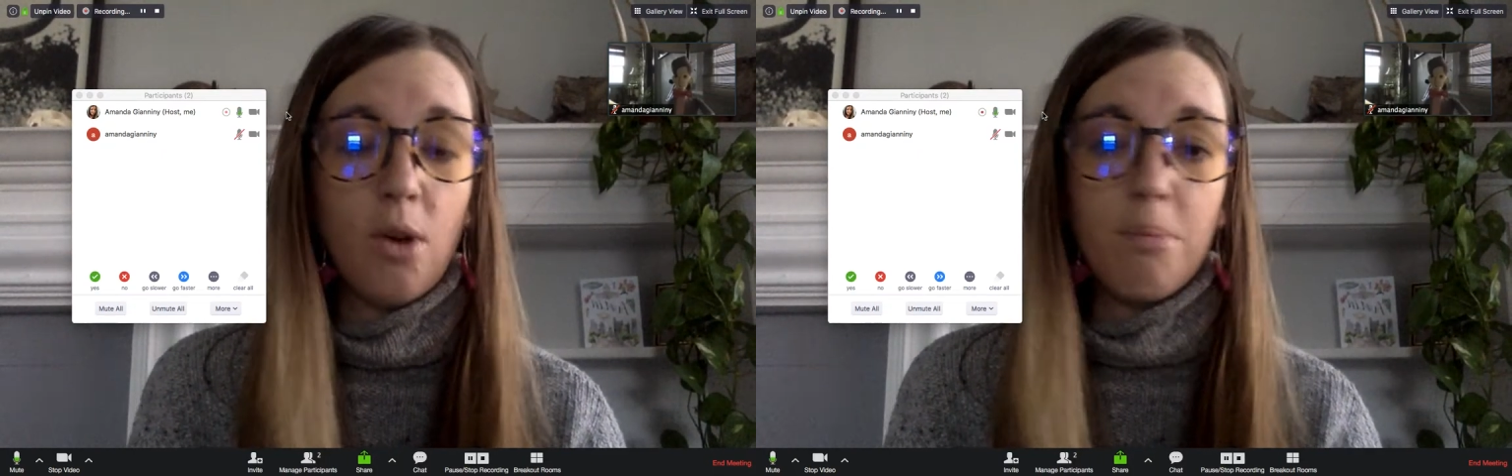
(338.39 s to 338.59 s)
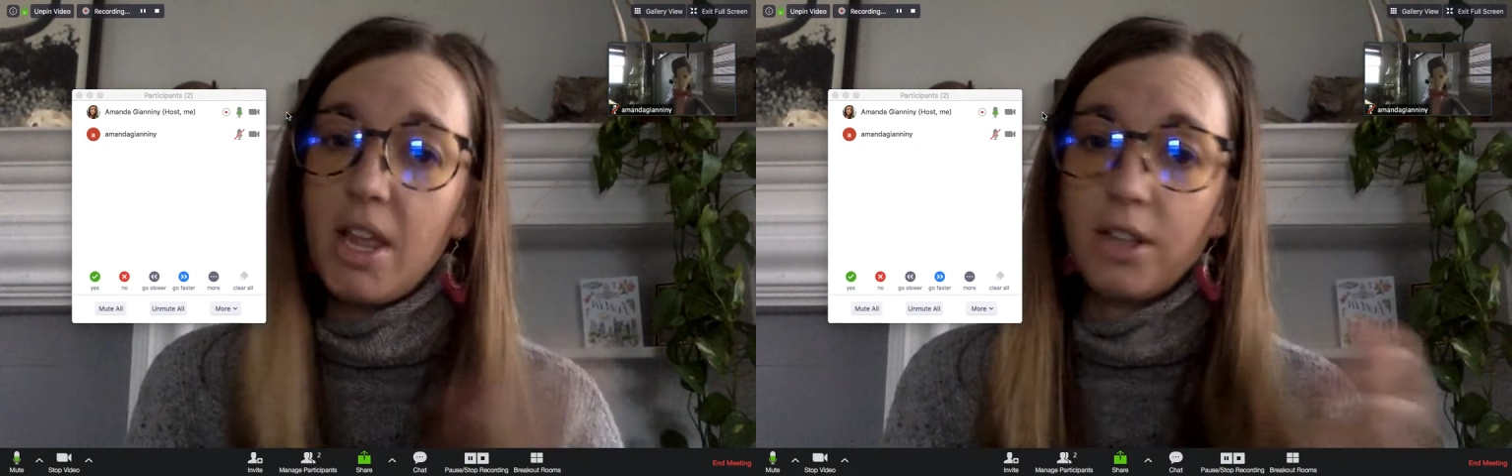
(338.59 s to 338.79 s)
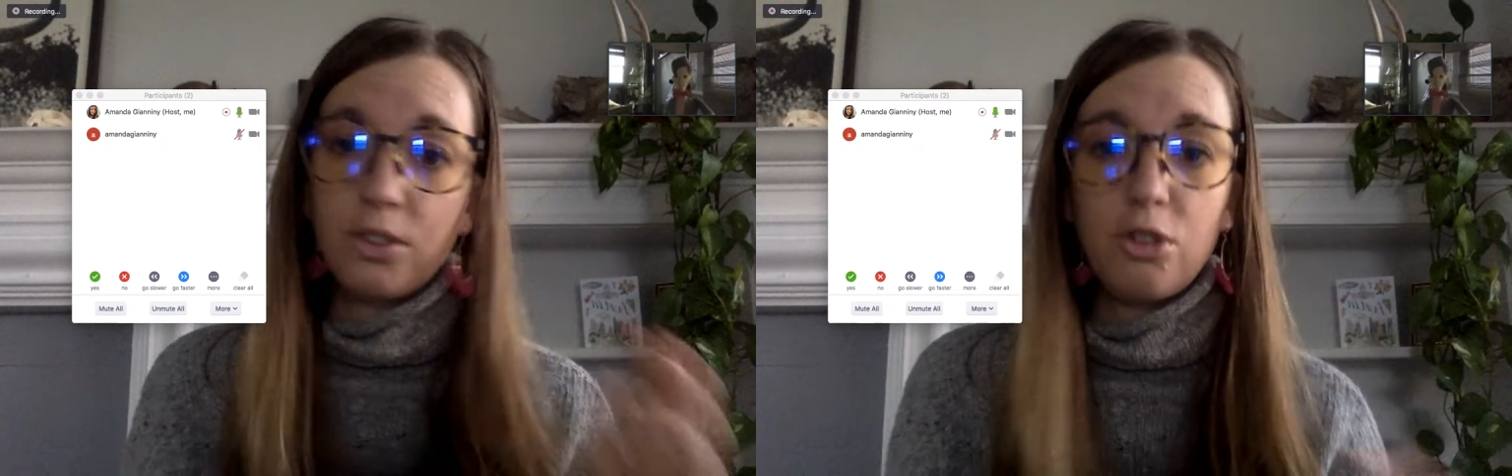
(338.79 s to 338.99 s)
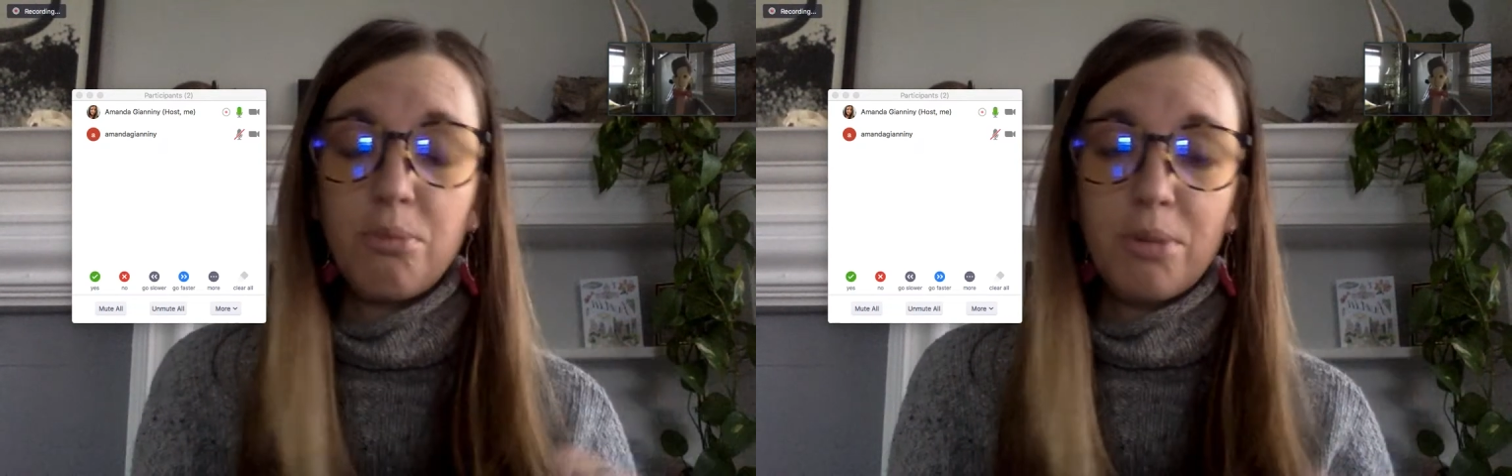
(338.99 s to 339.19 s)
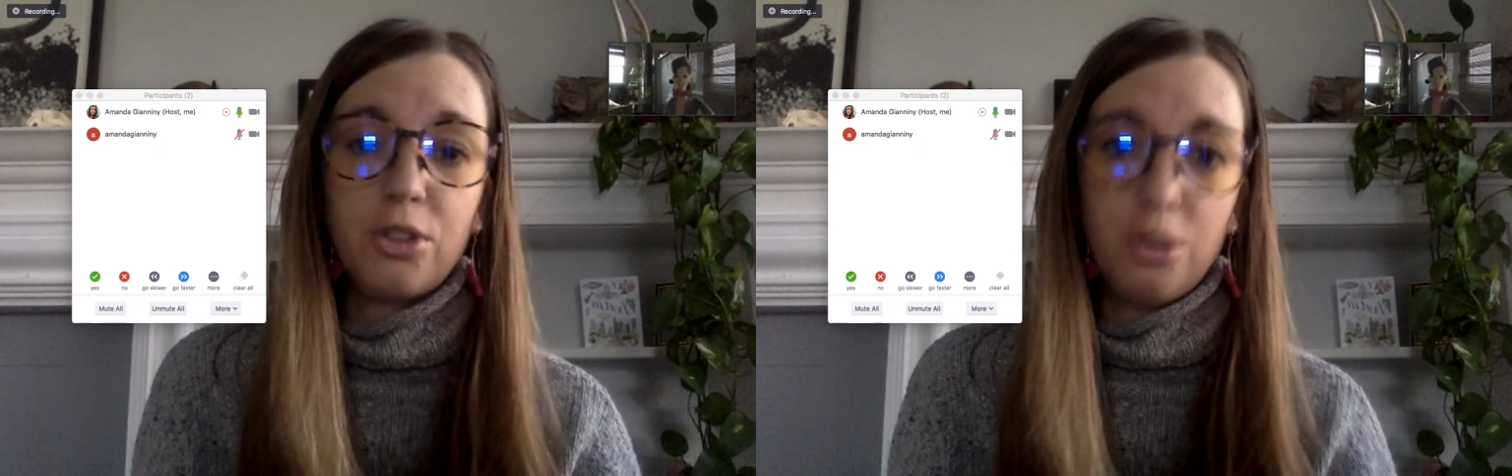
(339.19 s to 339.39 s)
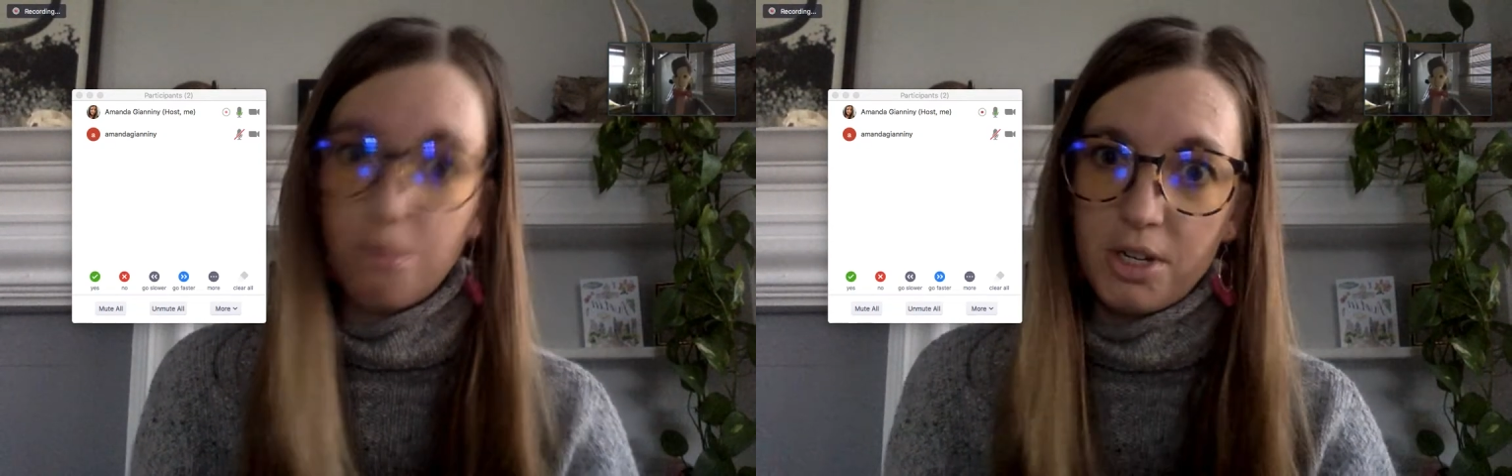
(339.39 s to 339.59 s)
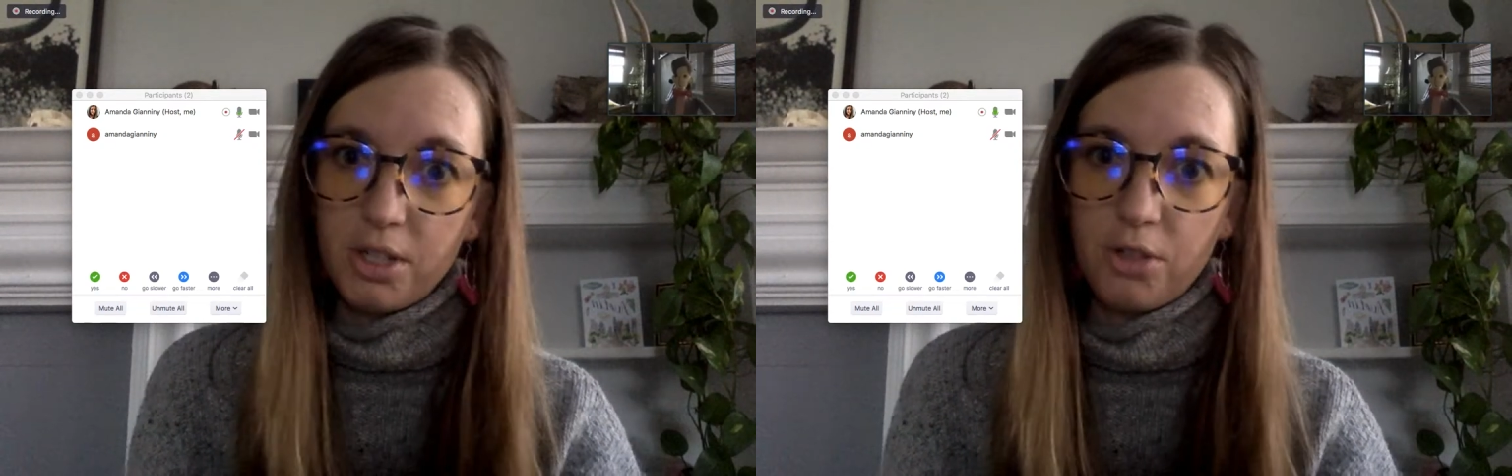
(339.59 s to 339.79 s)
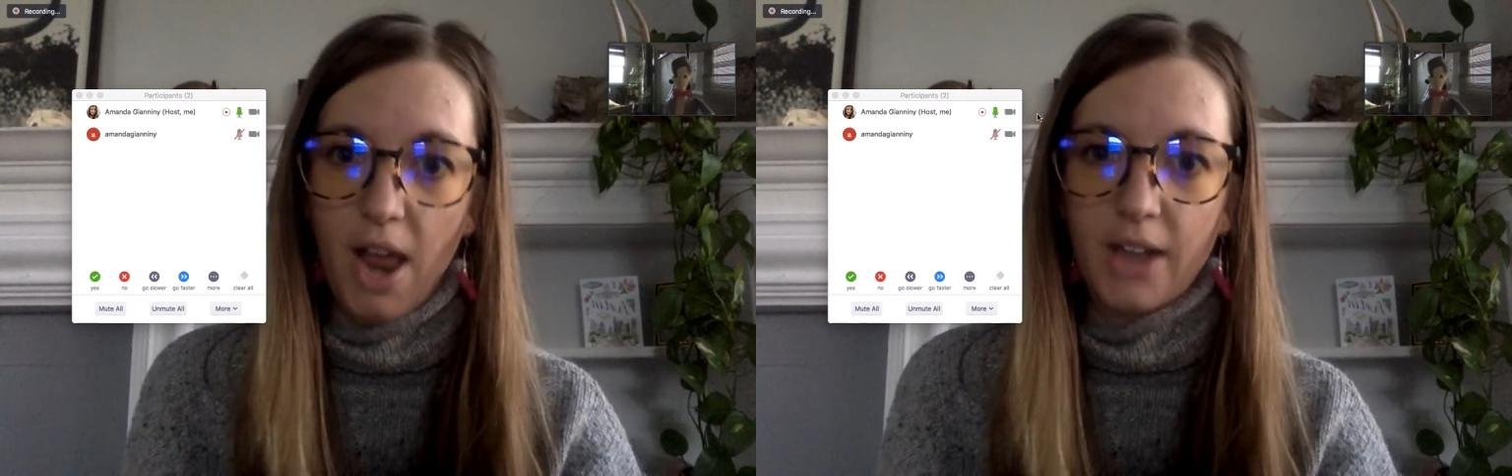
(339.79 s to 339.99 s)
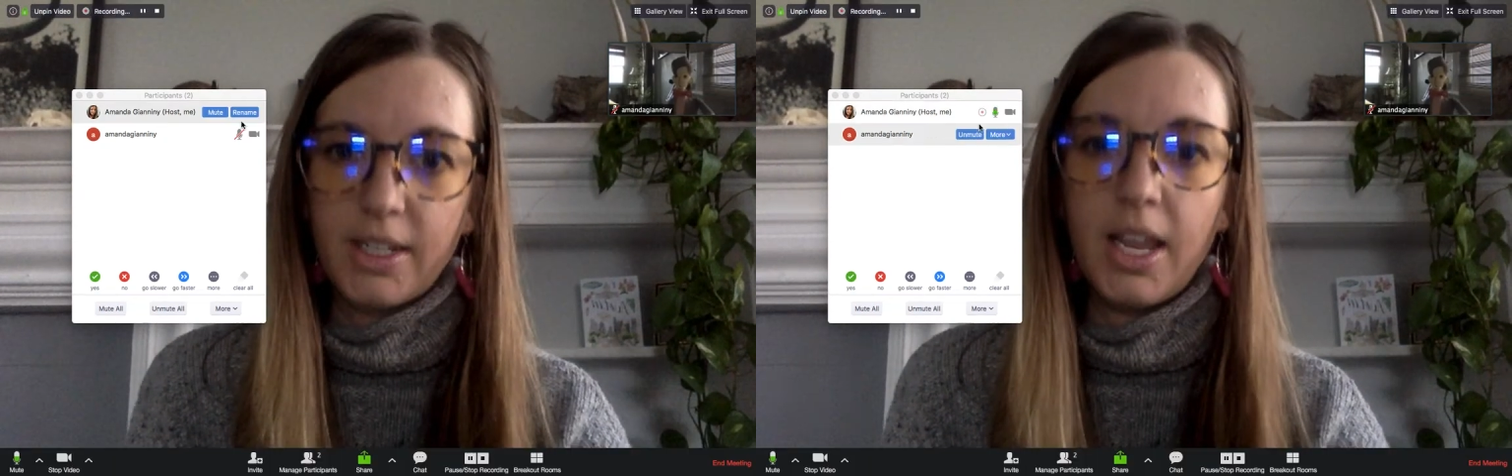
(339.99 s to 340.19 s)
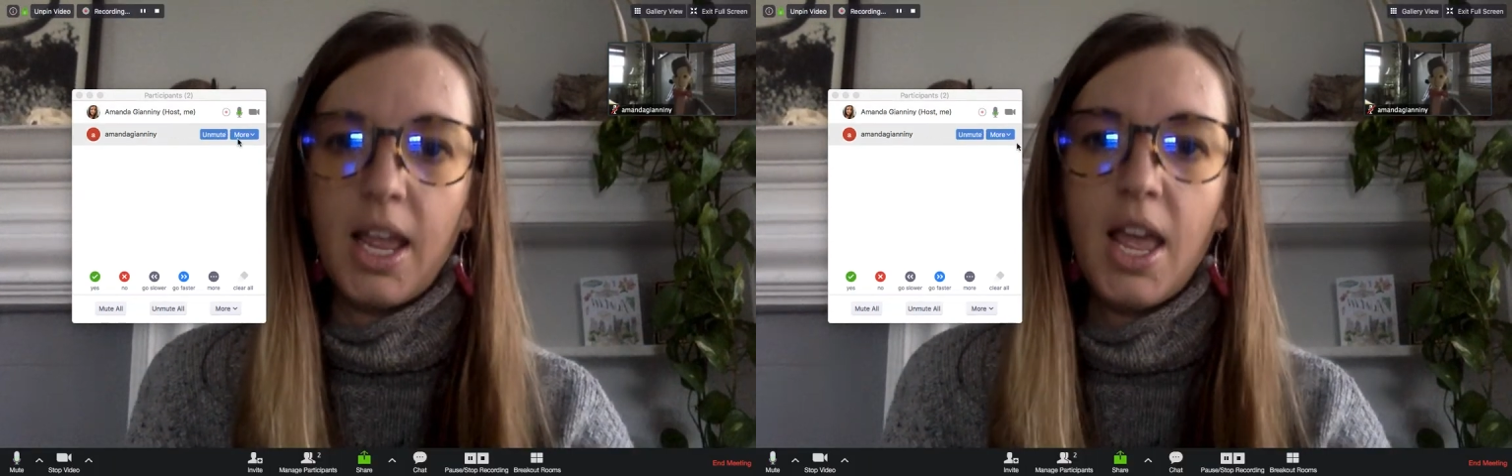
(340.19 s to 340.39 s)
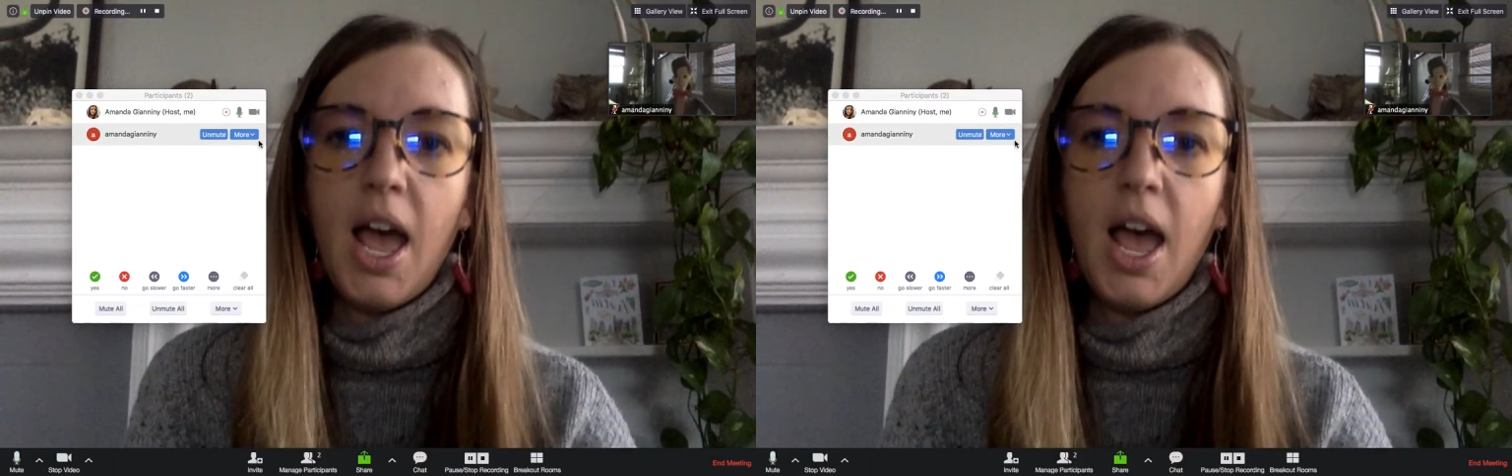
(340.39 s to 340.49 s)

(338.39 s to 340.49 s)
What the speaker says: being super distracting,